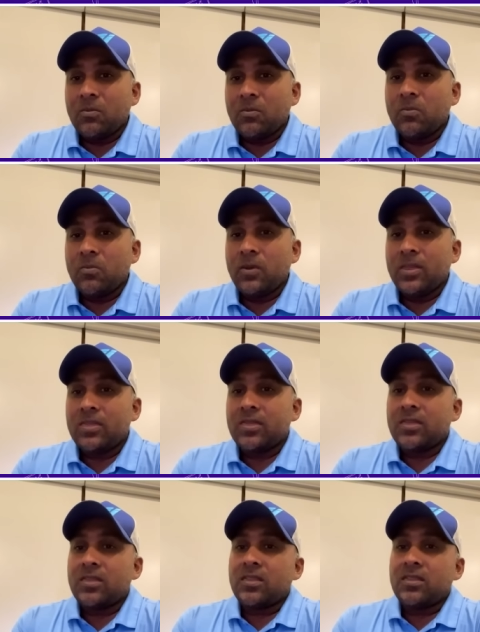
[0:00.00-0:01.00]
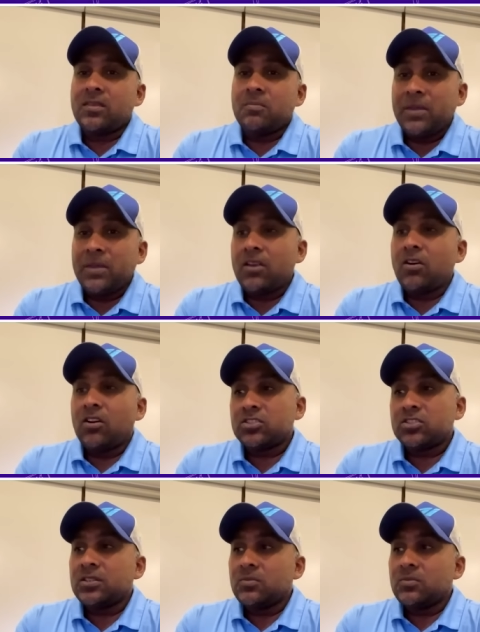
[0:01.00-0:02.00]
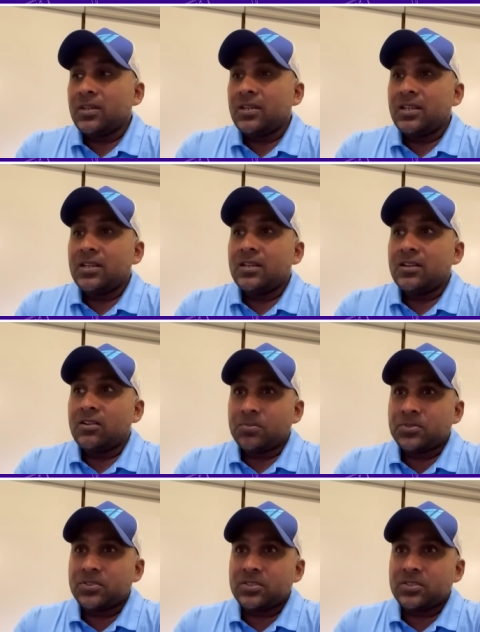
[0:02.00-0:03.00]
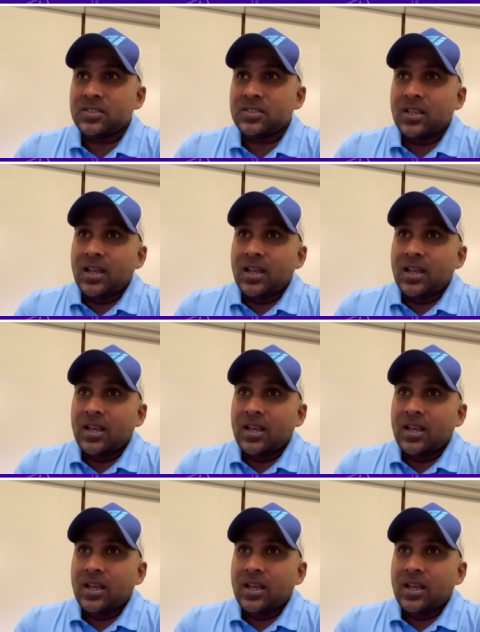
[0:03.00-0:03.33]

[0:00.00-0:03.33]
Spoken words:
with the big auction, we needed options.